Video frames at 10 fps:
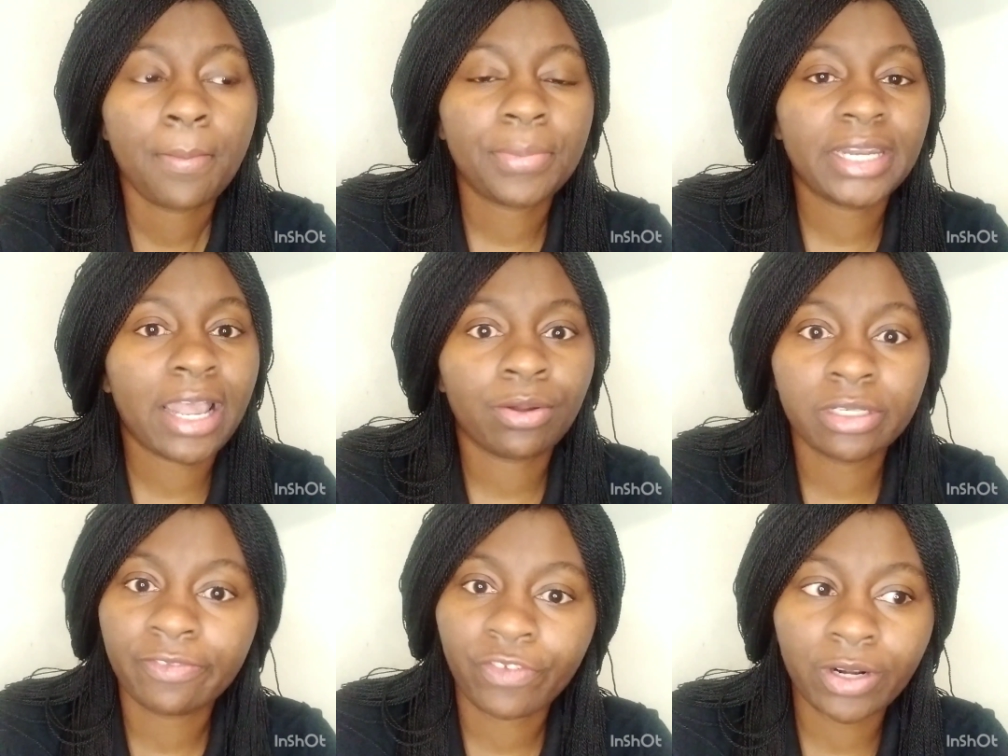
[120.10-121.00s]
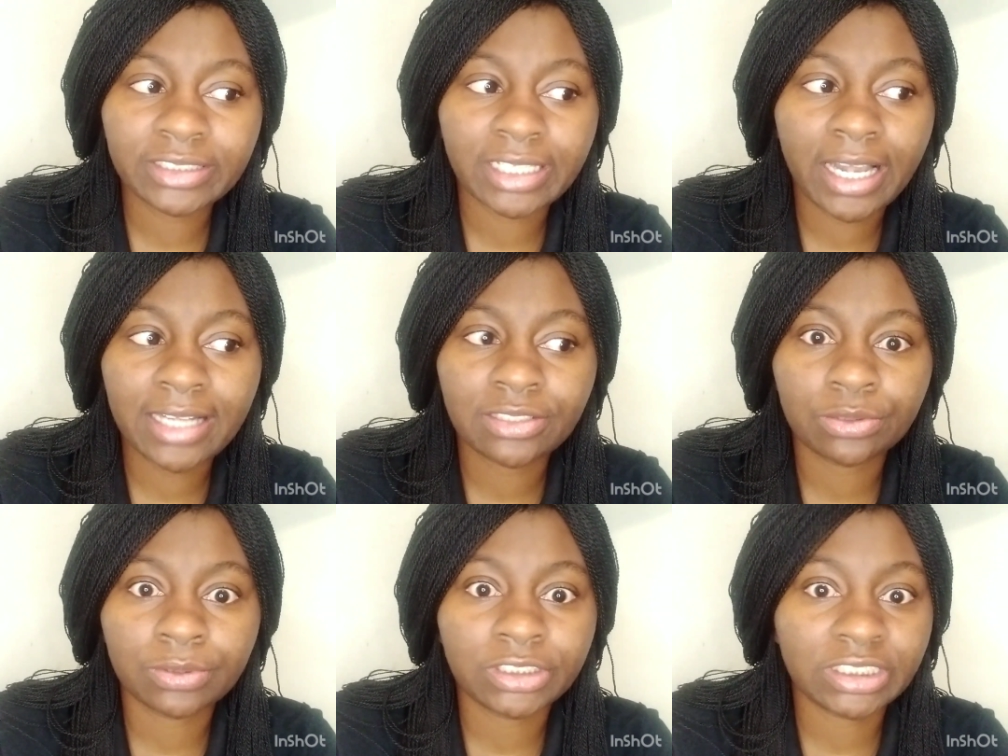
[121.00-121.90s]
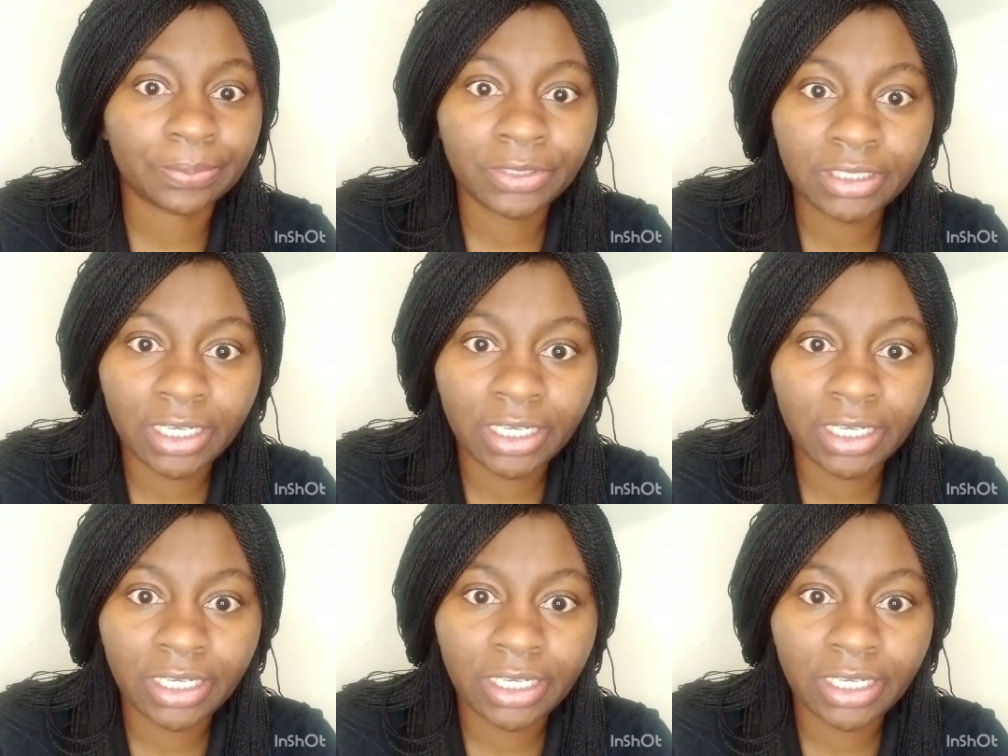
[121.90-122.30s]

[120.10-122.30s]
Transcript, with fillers: But I only as far as I got to was just putting the